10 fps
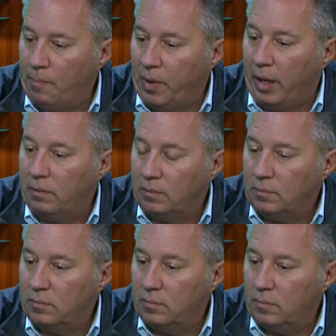But
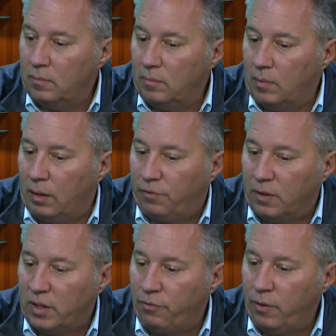if
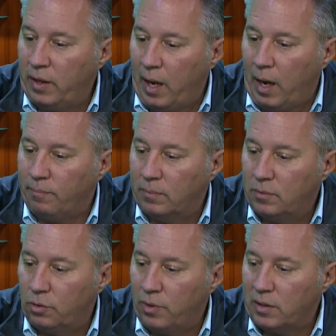there's ever a game
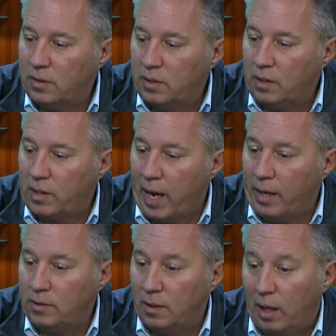to rest these
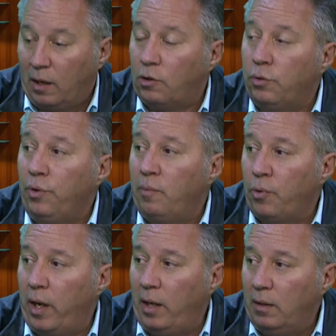guys, including
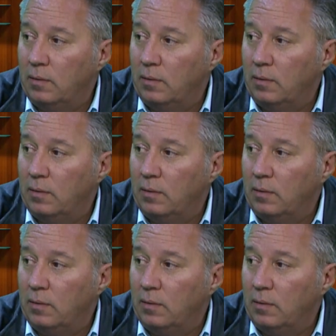Brady,